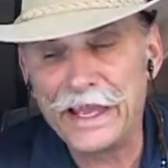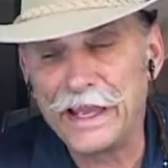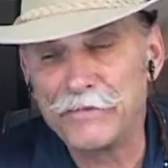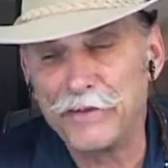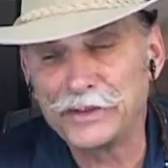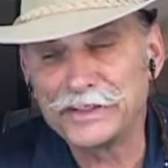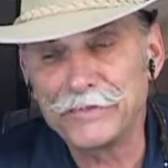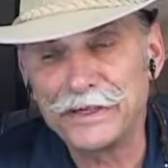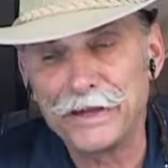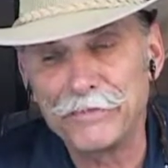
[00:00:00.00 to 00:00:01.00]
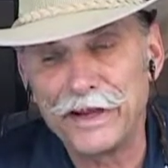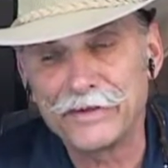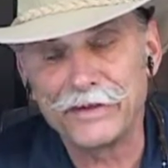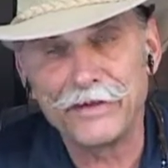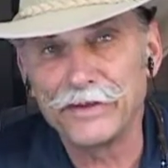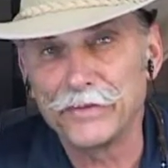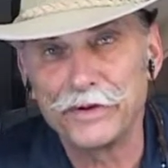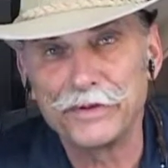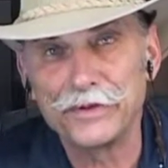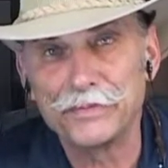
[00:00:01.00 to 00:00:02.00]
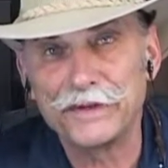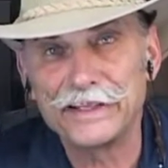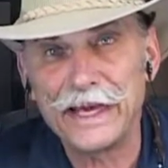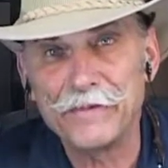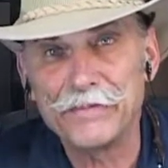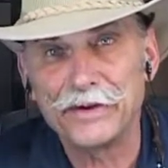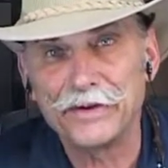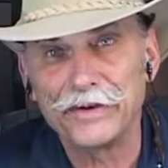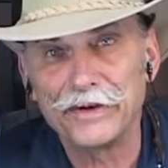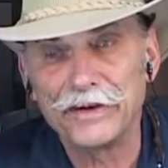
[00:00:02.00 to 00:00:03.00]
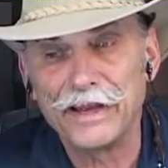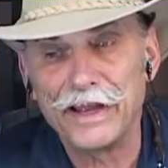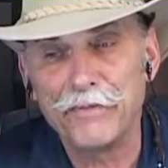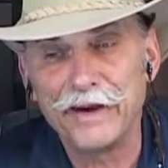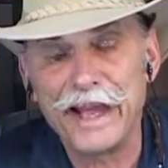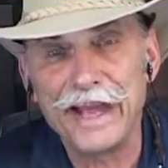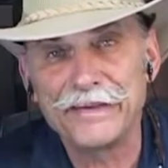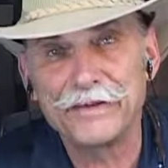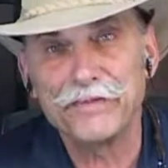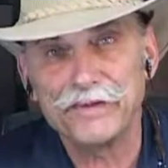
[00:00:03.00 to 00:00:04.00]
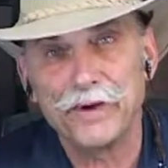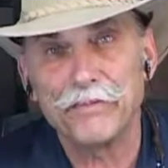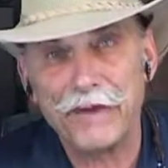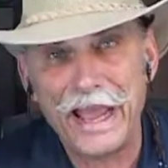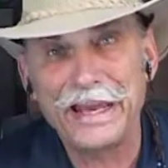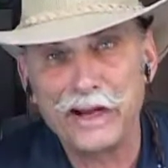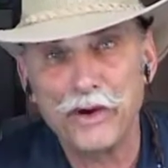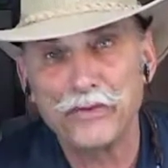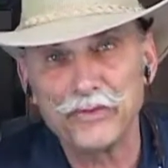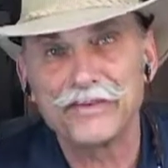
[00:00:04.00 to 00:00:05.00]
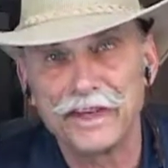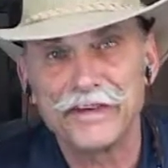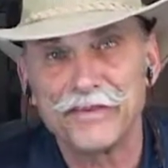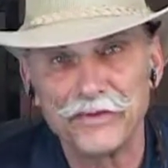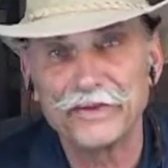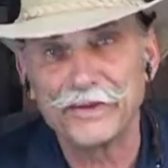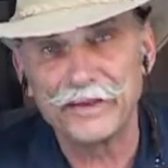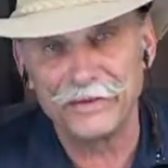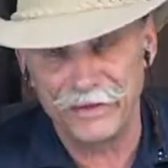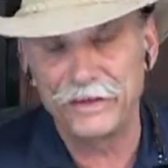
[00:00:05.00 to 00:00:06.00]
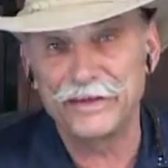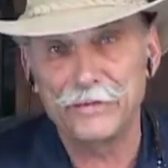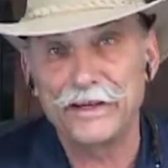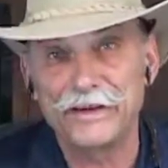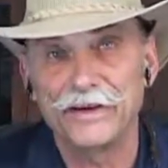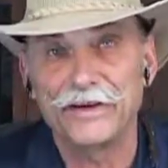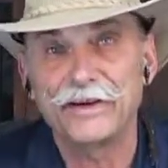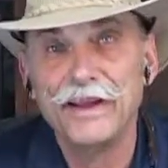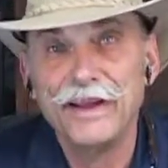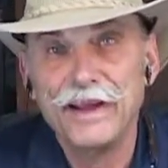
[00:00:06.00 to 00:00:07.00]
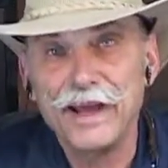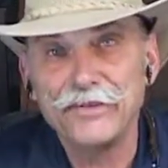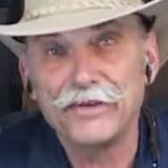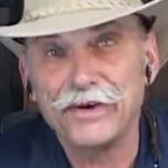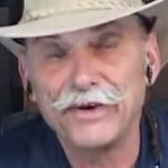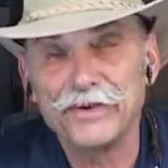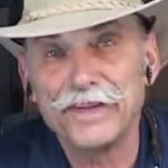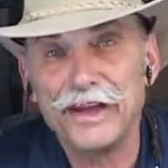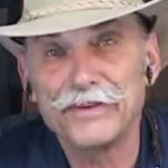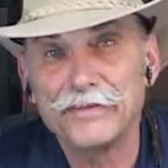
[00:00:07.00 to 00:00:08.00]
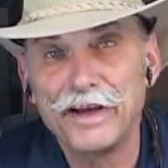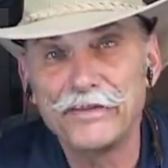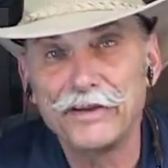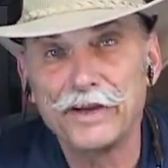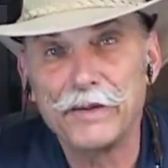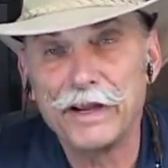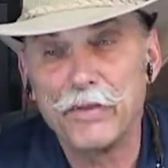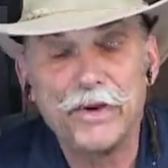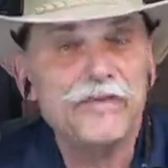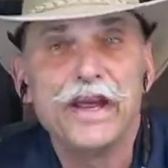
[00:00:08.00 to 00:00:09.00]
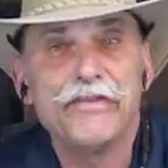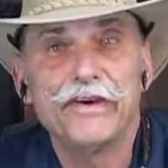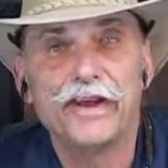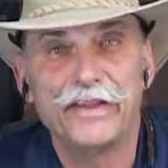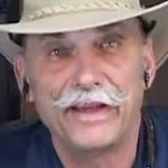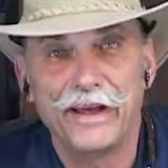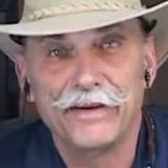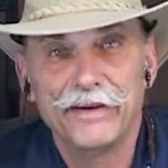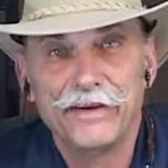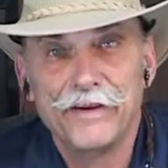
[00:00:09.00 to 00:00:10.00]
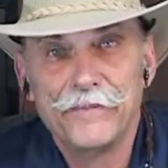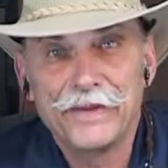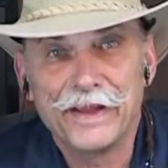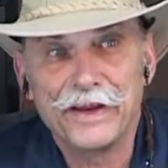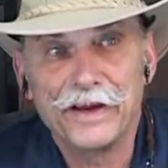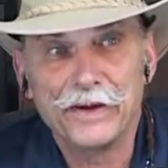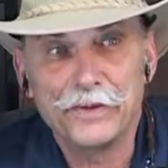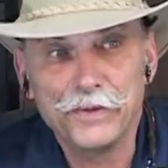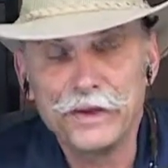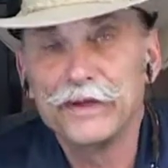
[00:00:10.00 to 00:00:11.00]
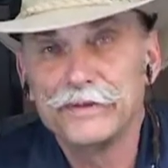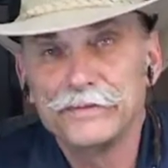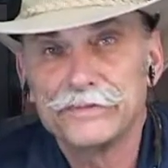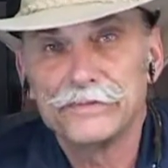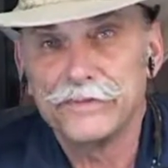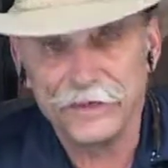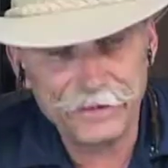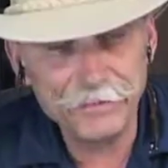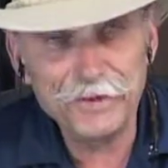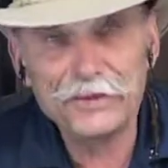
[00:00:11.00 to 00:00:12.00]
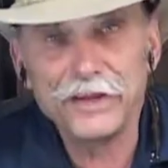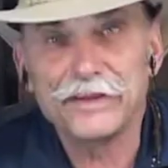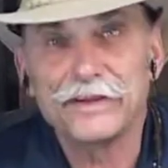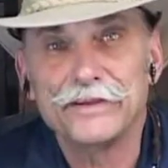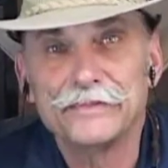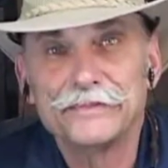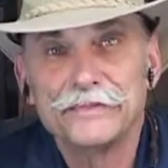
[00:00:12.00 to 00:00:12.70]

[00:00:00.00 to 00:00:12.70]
And most of them come back and say, all they were going to do is put a timing belt on it. And when I ask them to start adding all those things on there that needed to be done after 100,000 miles, they look at me and go, we've never done that. And I go, okay, let them do that then.